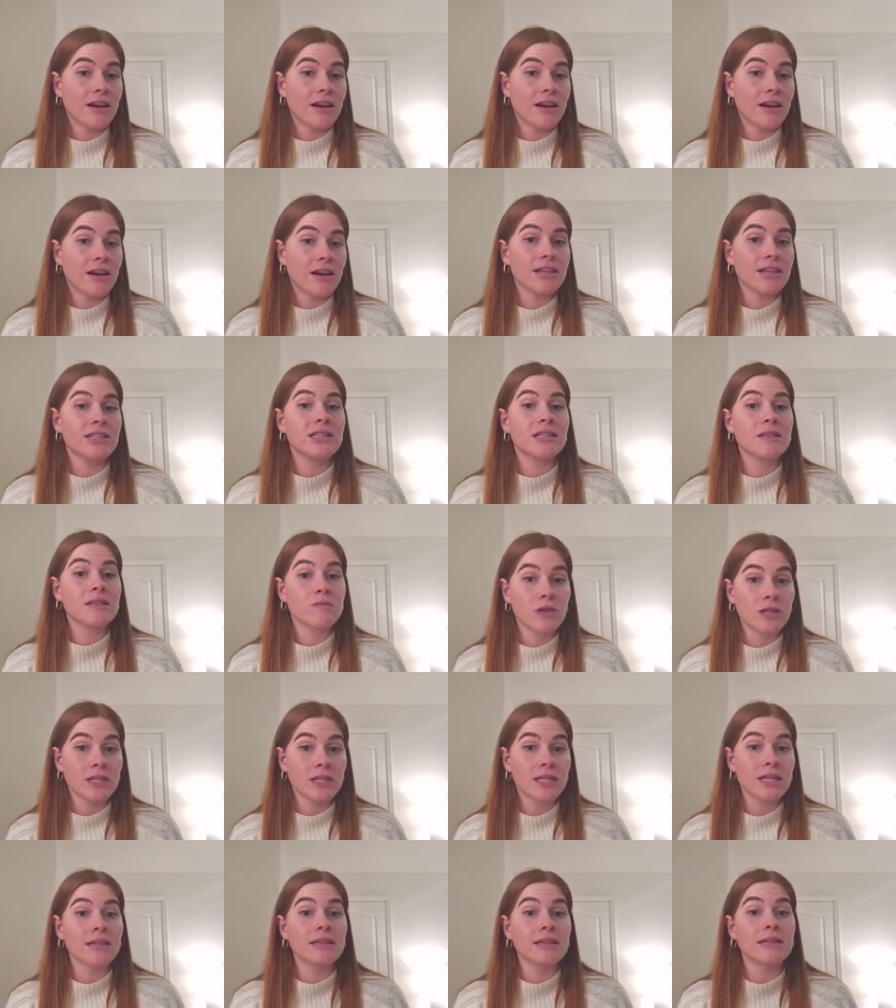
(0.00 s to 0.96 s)
I just
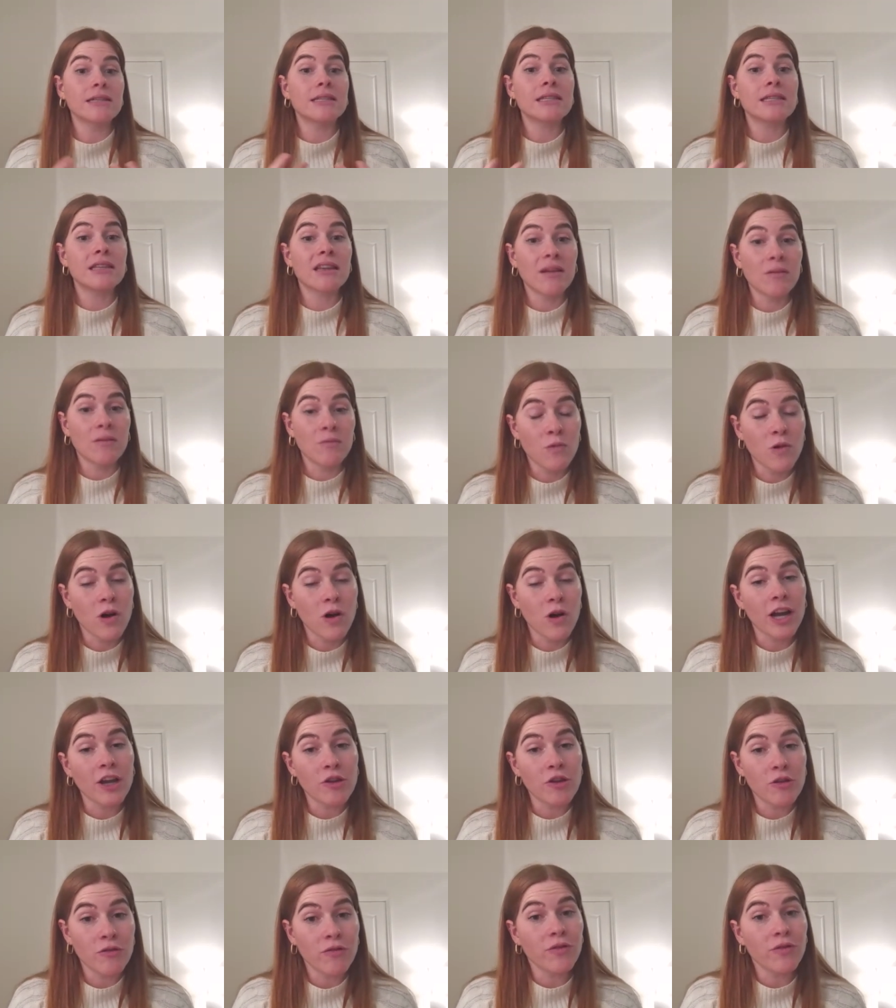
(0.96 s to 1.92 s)
want to understand
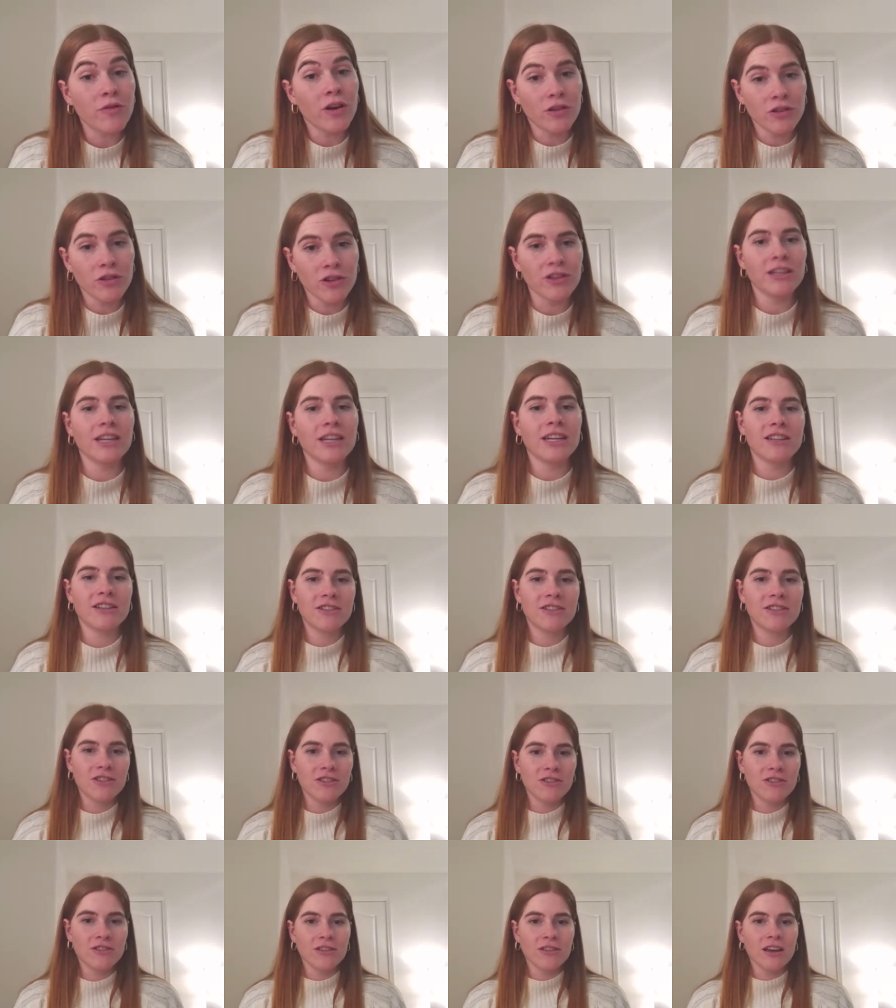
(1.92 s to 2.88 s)
why you felt you needed
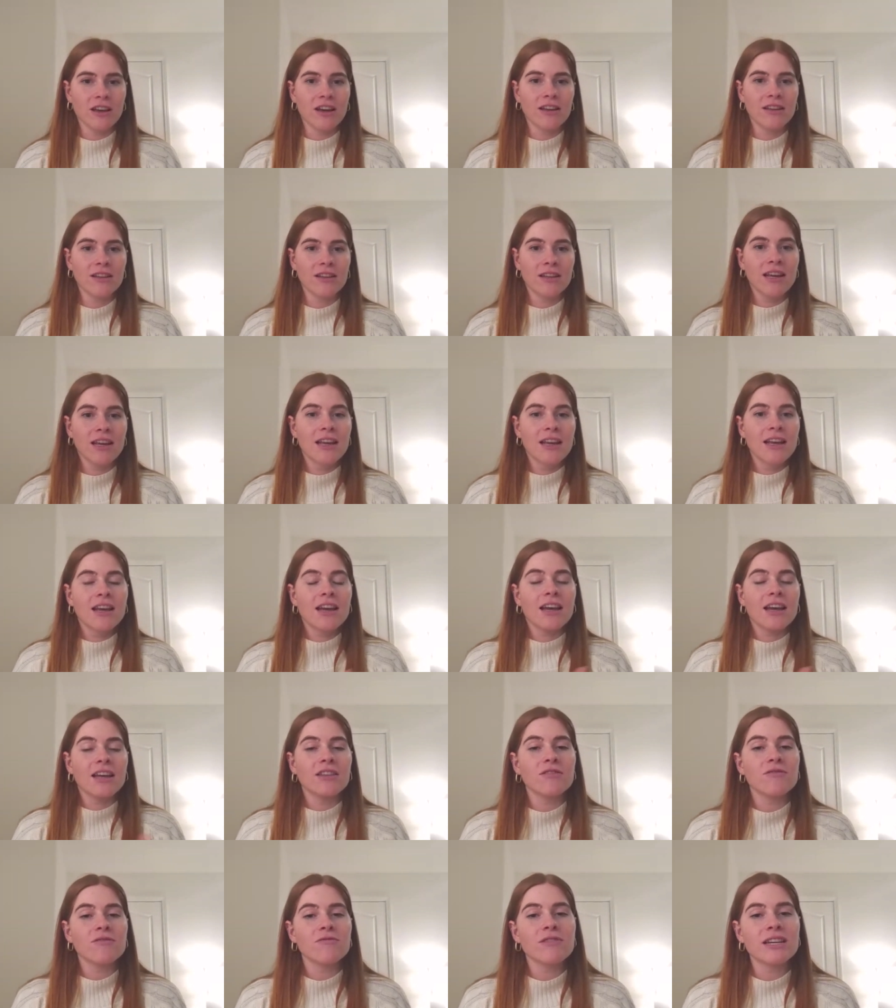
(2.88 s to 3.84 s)
to do that.
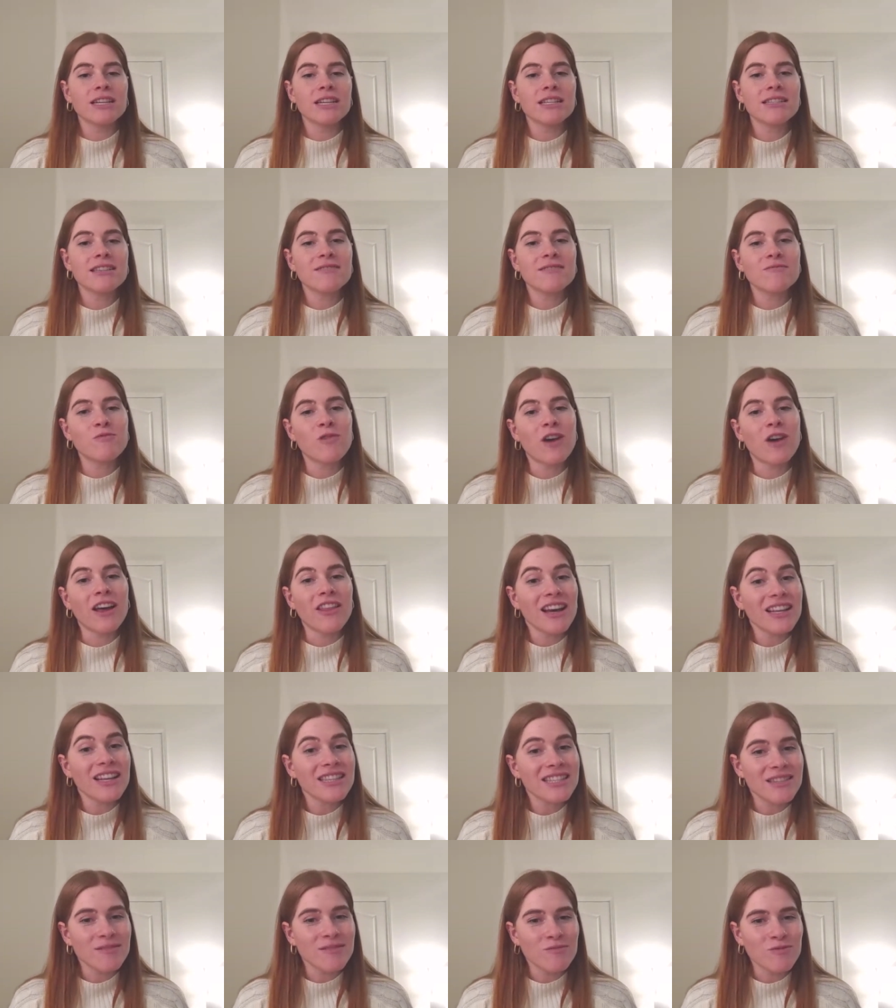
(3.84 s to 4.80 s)
And the mm-hmm. reason why
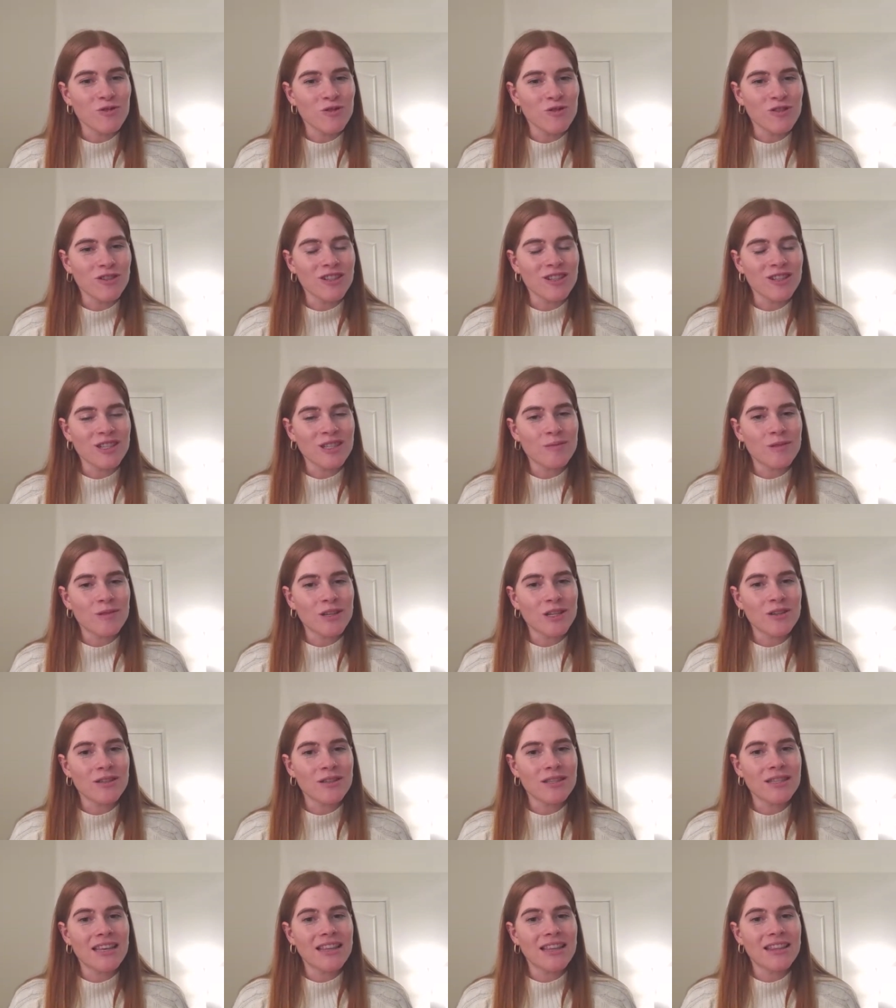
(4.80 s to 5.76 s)
that's important is
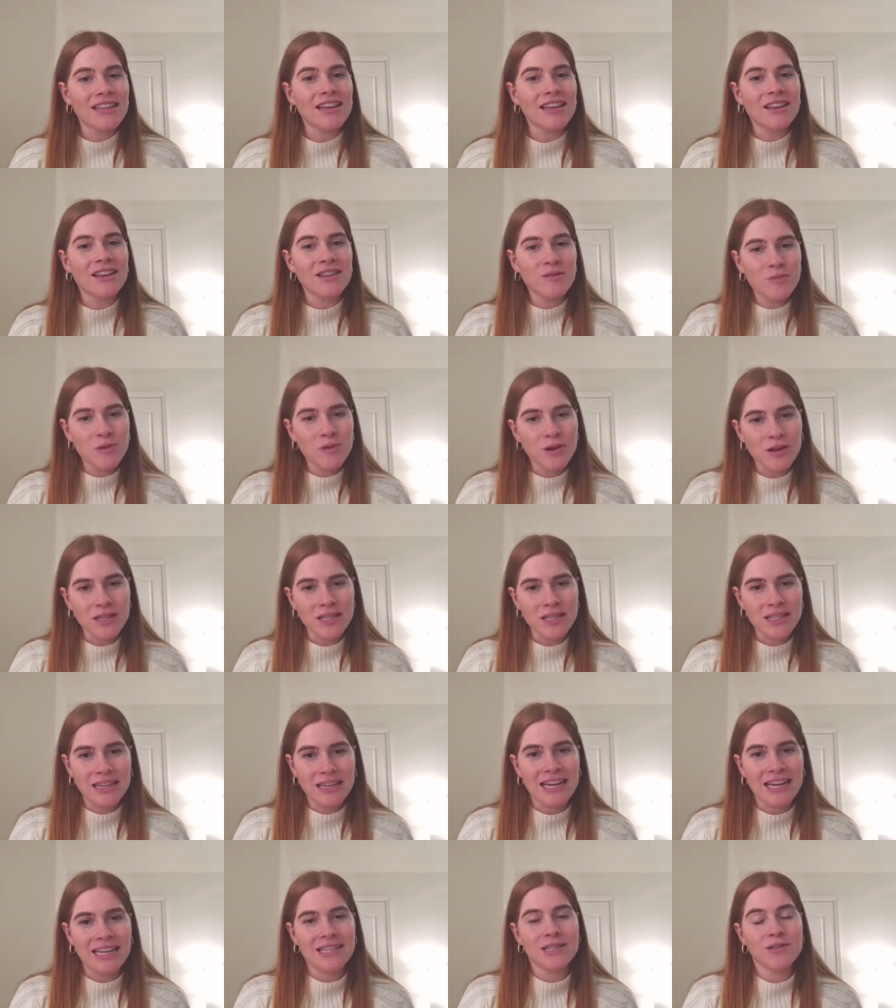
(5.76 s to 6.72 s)
because then the other person
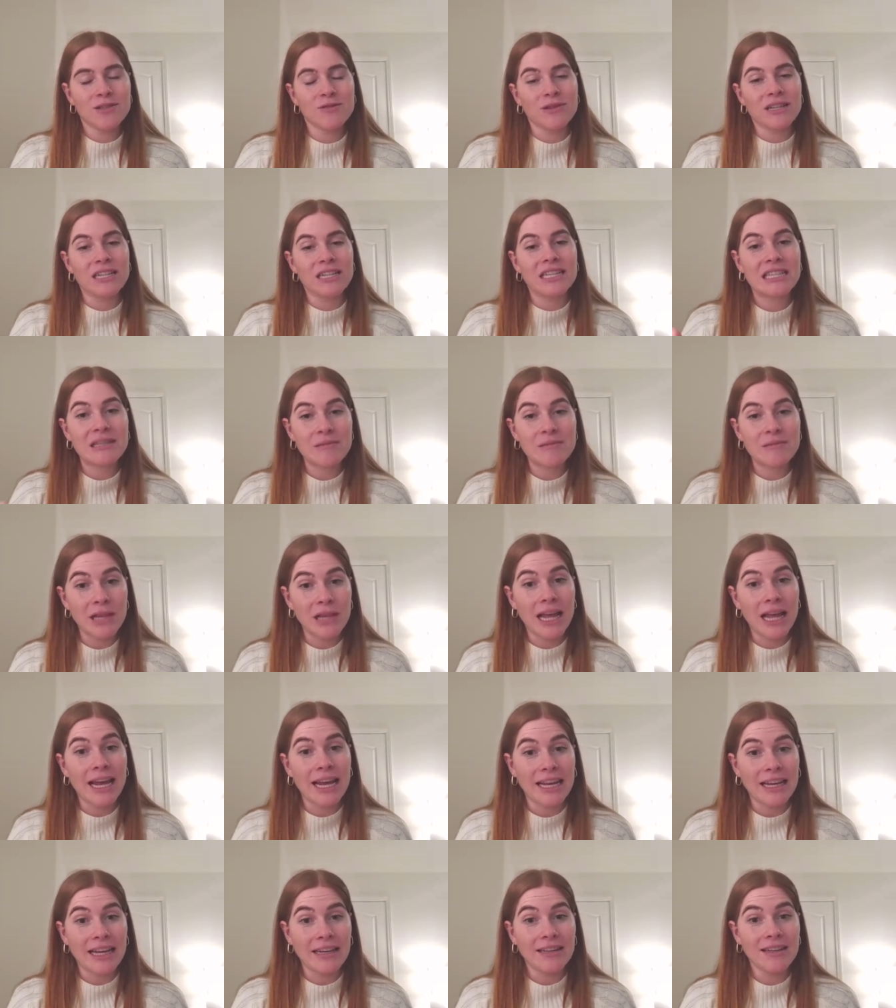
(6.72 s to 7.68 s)
has to
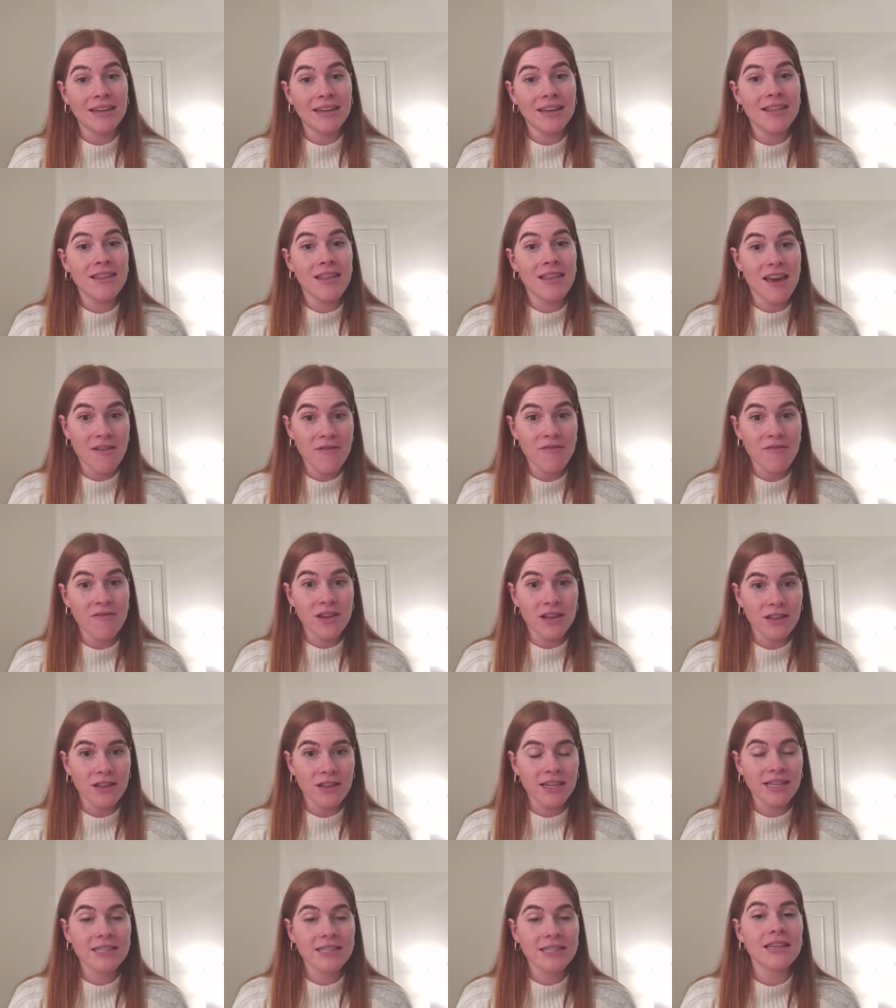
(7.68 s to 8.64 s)
explain their
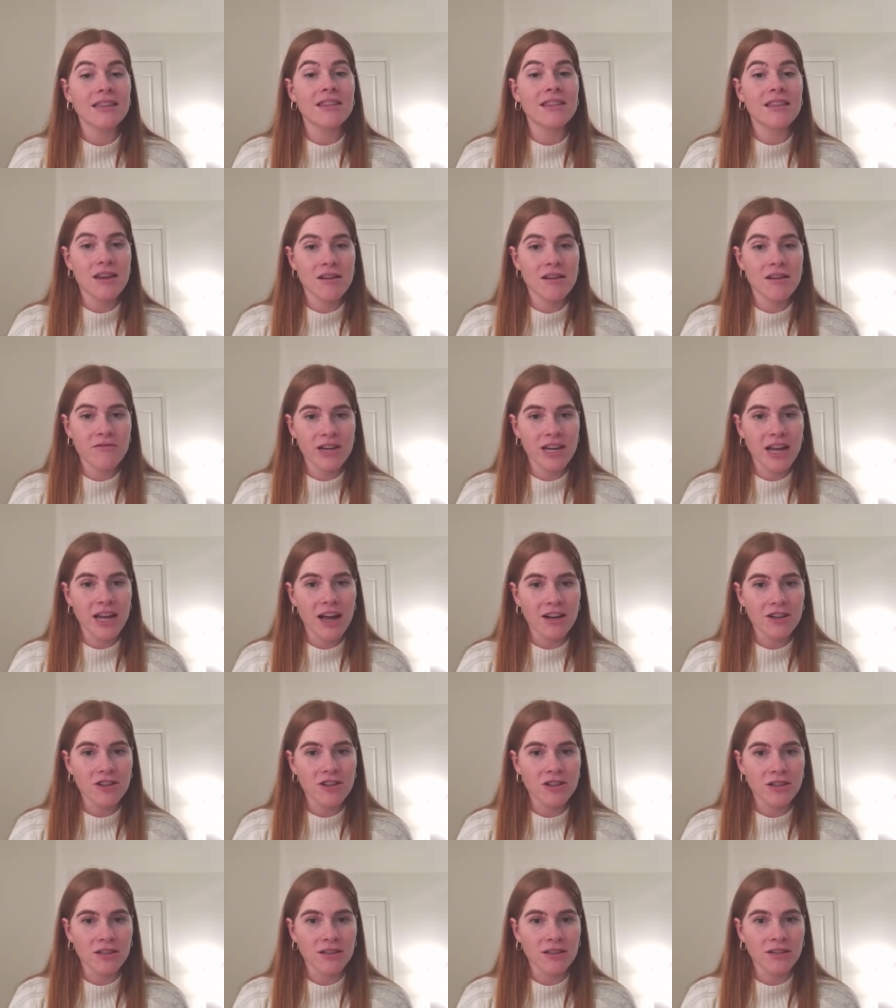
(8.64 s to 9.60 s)
feelings and their
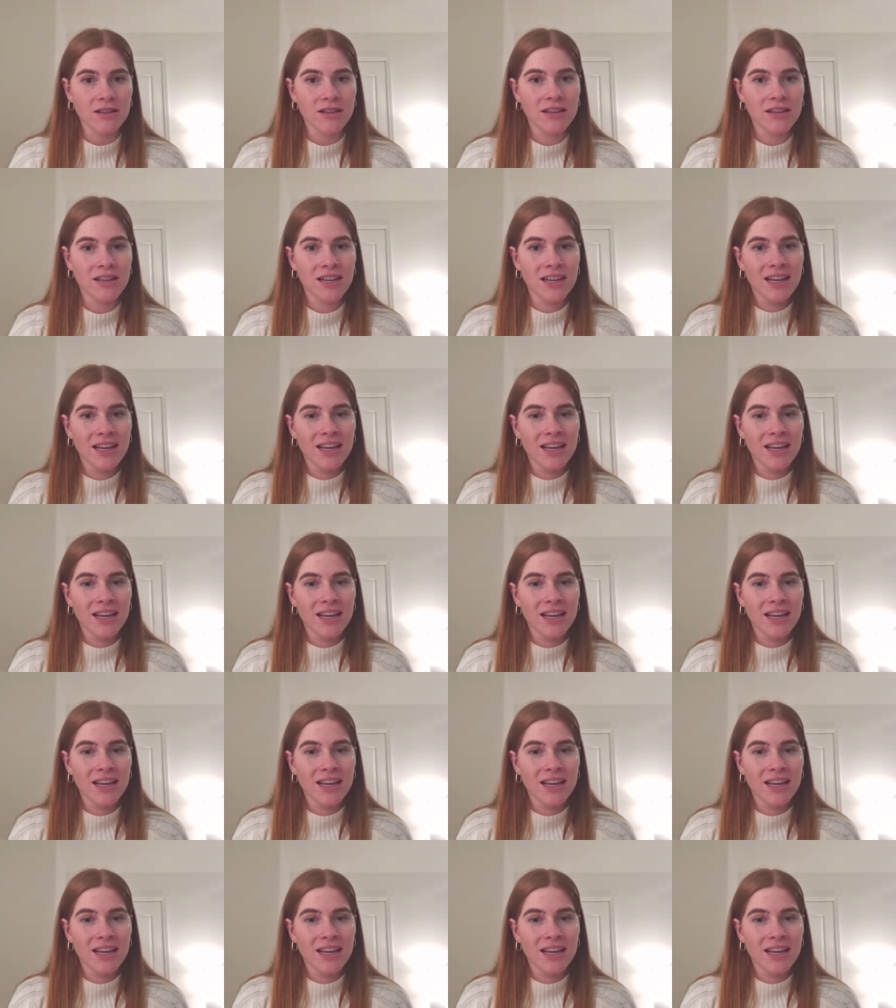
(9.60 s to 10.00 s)
reaction.